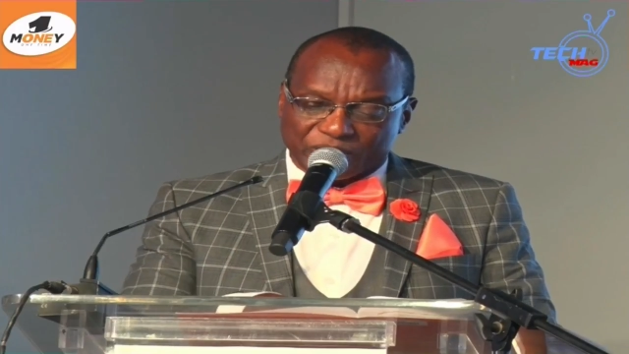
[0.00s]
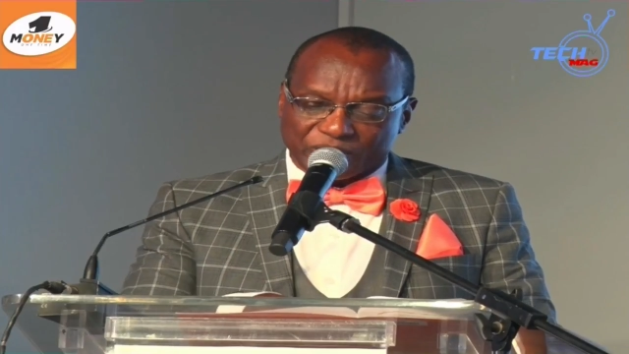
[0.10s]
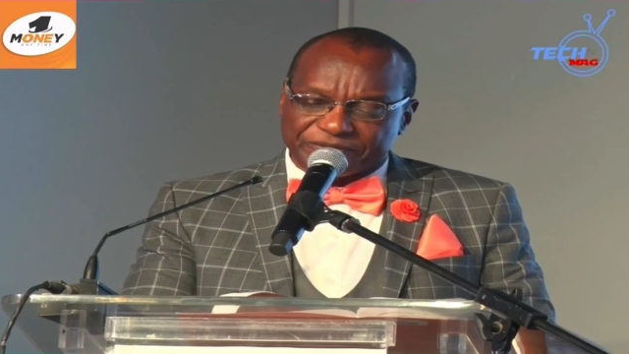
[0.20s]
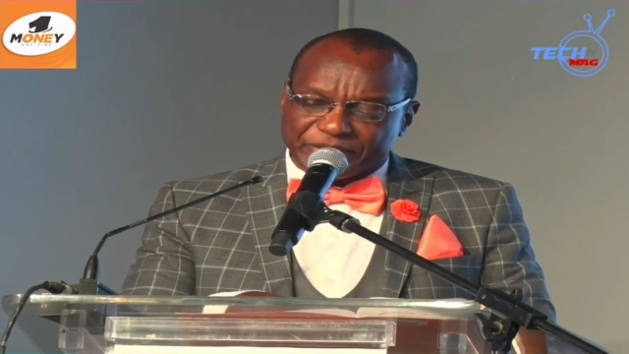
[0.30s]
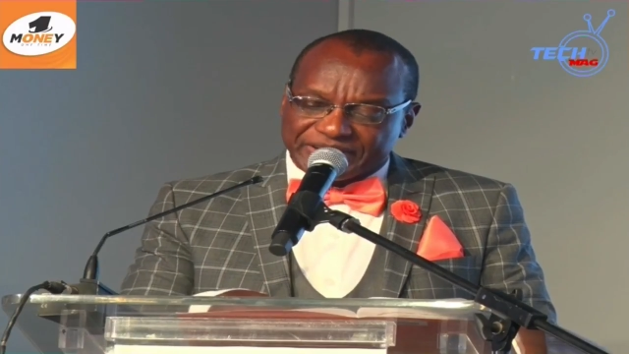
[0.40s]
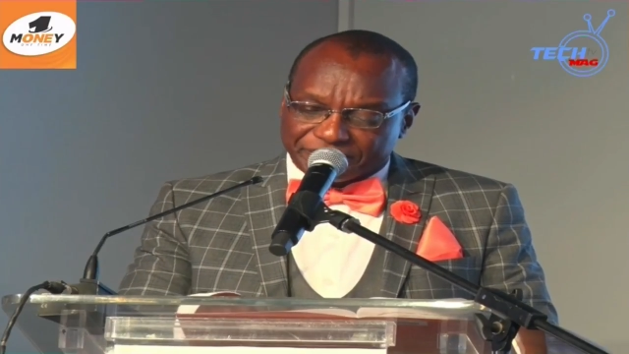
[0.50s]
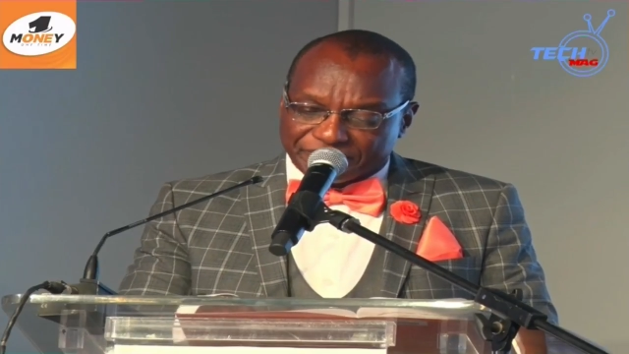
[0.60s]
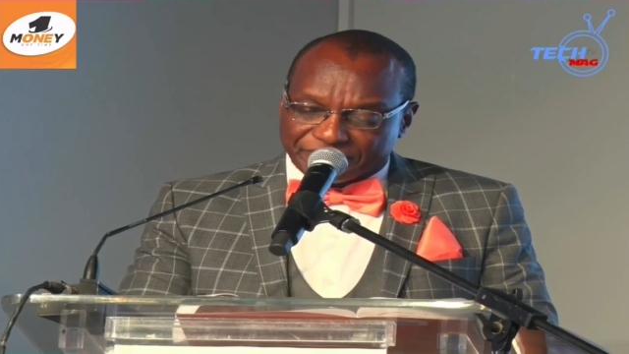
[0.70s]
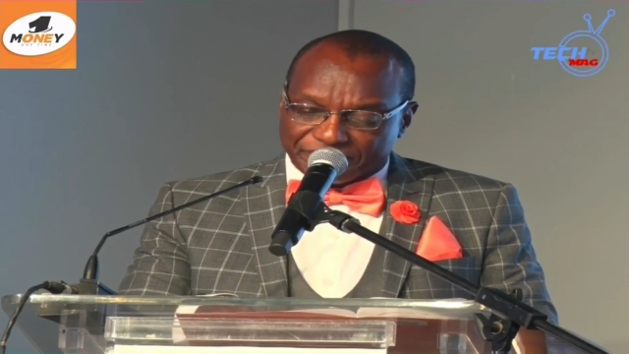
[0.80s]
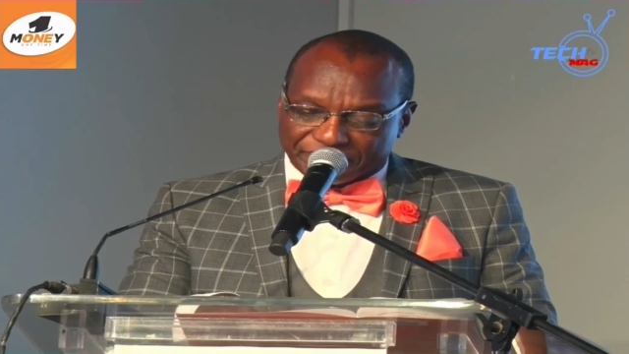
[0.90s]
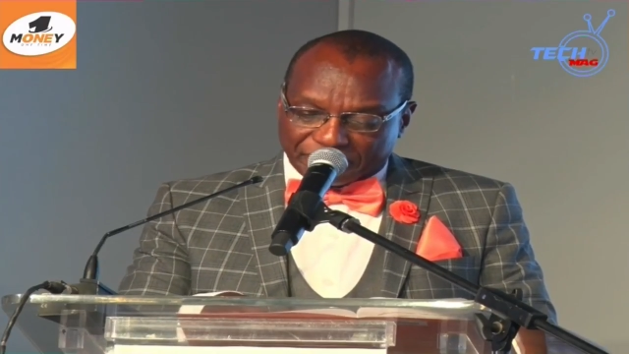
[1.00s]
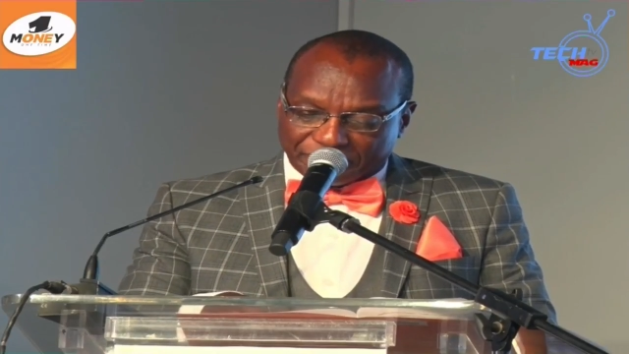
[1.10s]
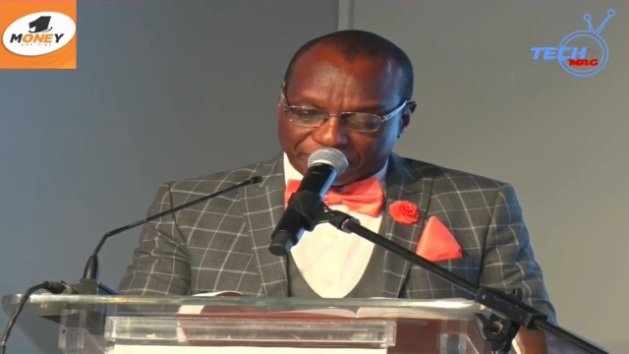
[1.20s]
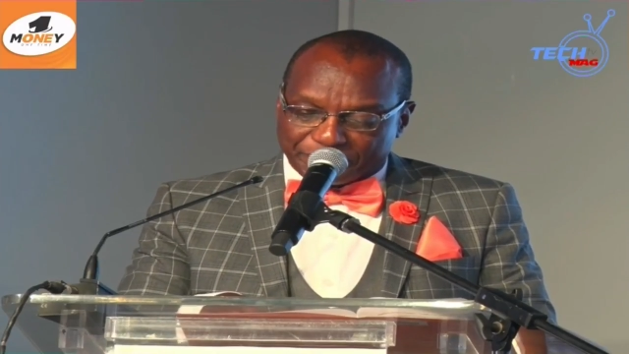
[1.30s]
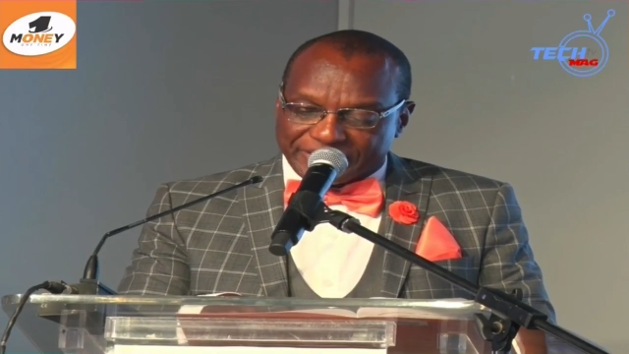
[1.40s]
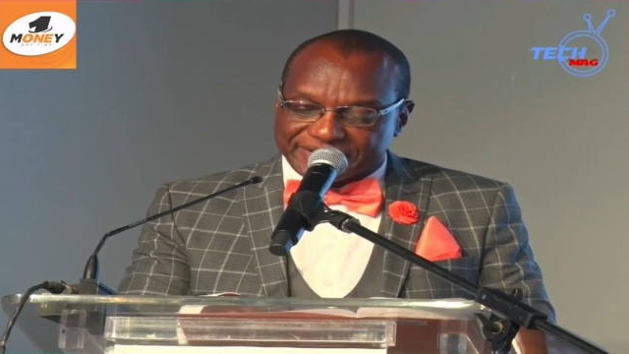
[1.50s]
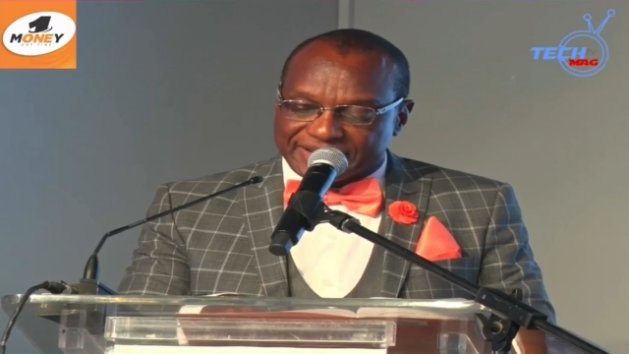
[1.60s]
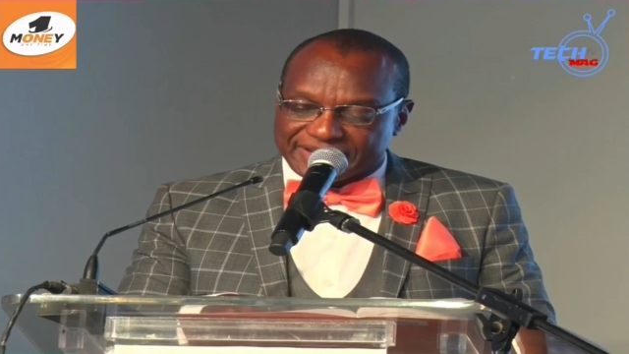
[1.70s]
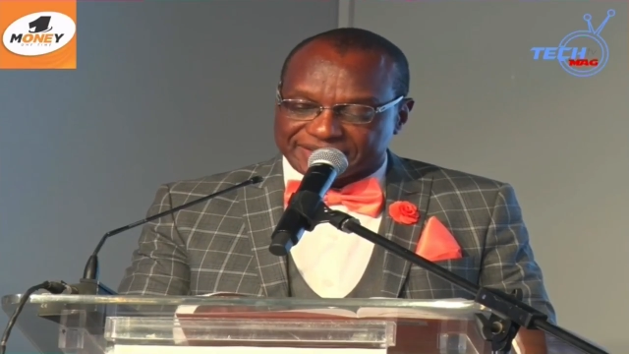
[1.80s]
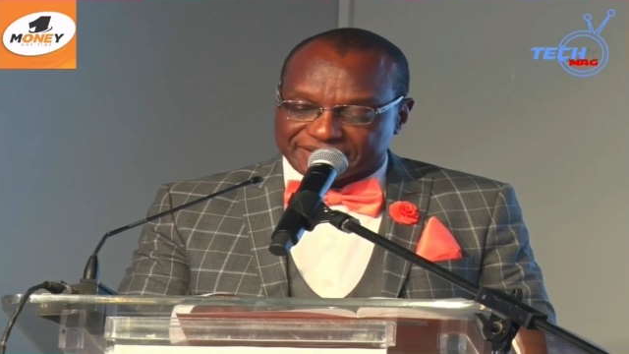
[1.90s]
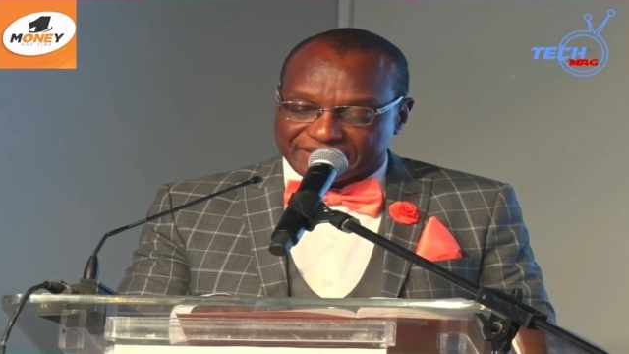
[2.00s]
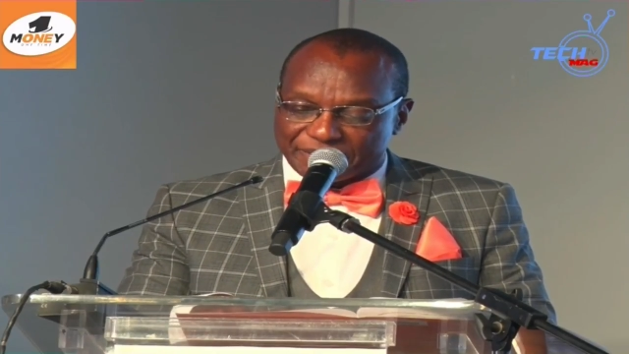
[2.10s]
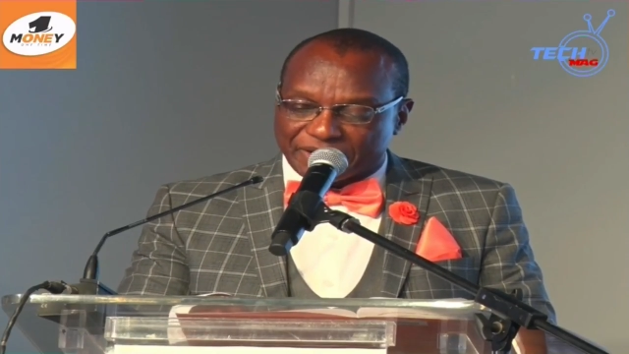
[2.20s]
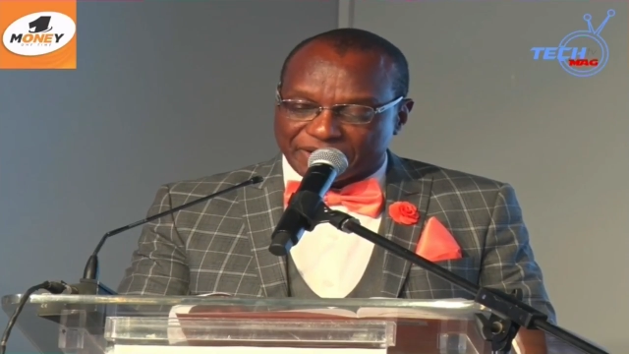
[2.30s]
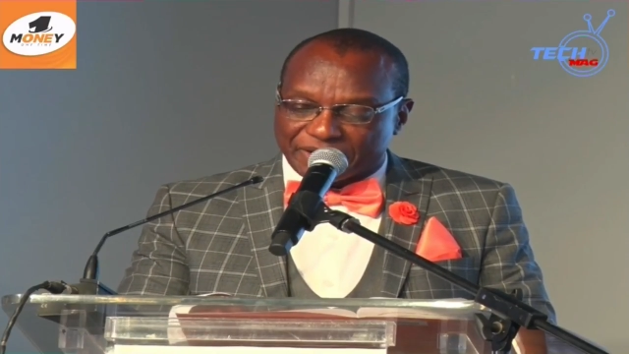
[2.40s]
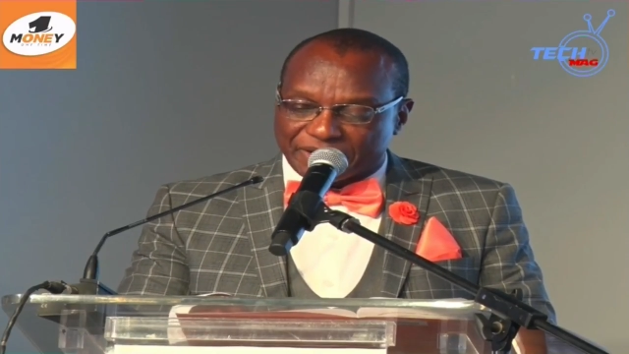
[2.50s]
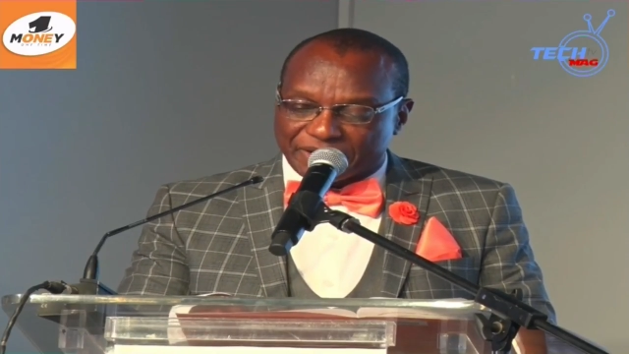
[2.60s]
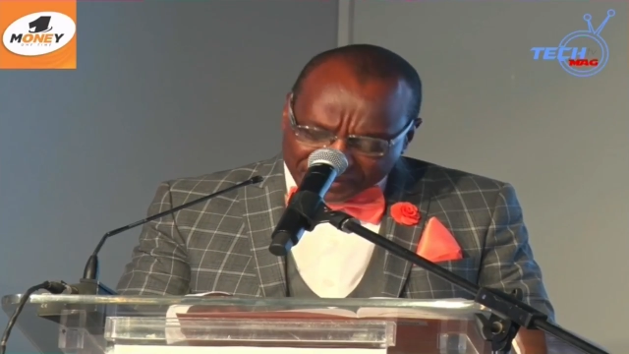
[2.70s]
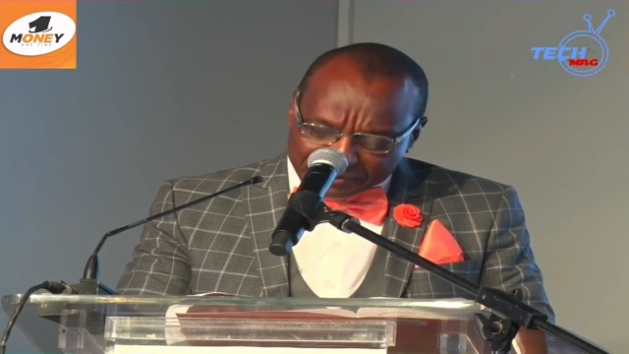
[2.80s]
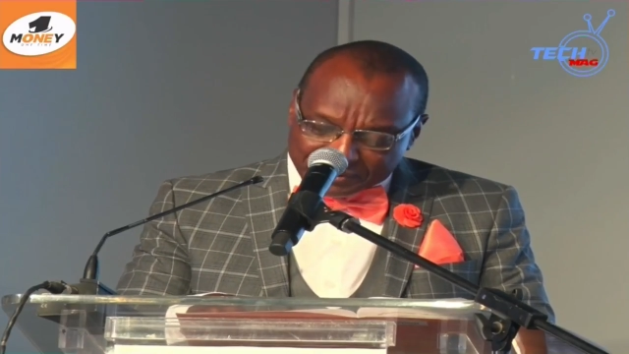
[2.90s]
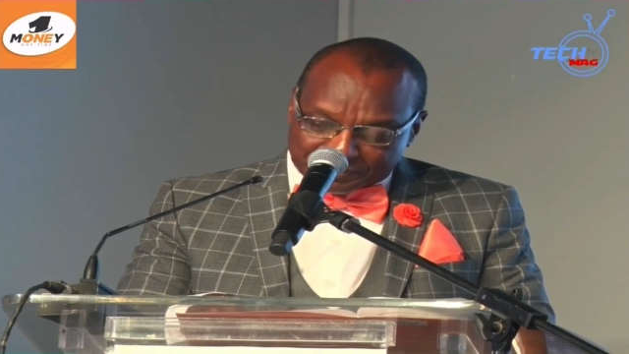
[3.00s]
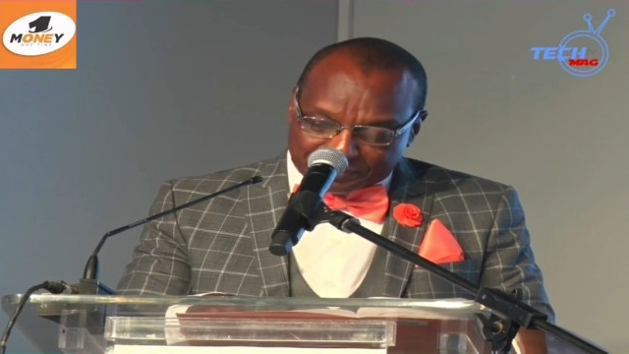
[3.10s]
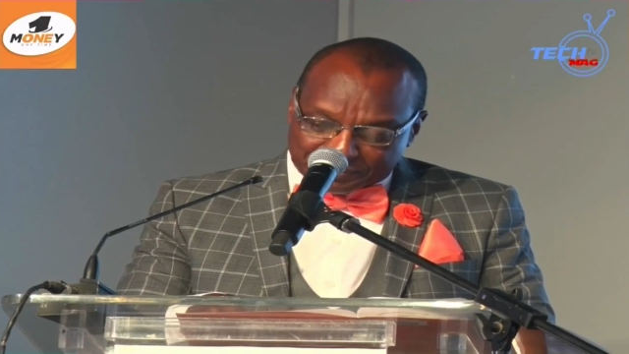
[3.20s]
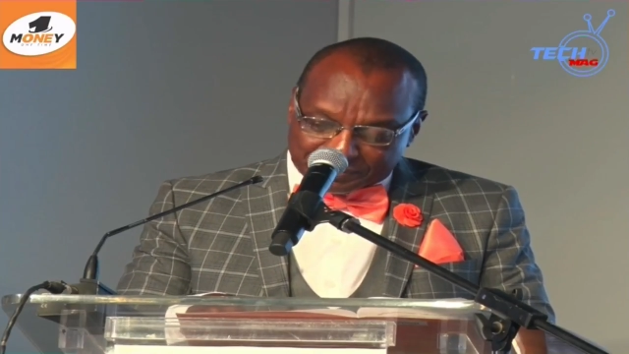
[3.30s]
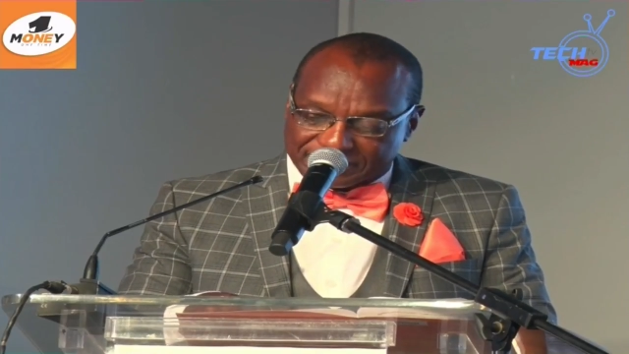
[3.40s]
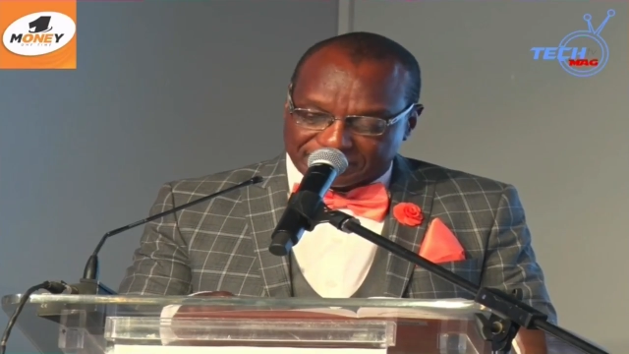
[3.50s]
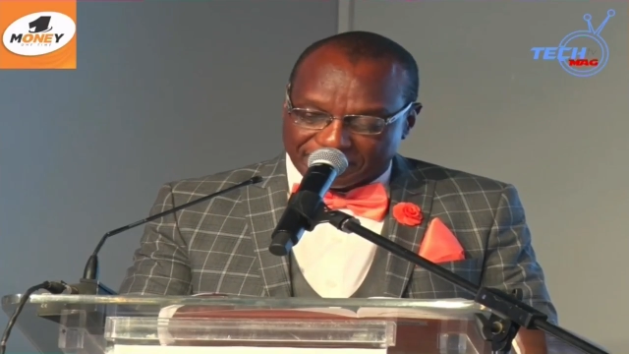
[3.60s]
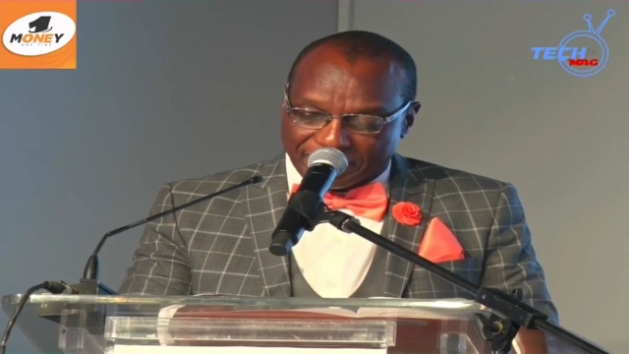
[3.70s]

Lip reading: We have many partners among these banks,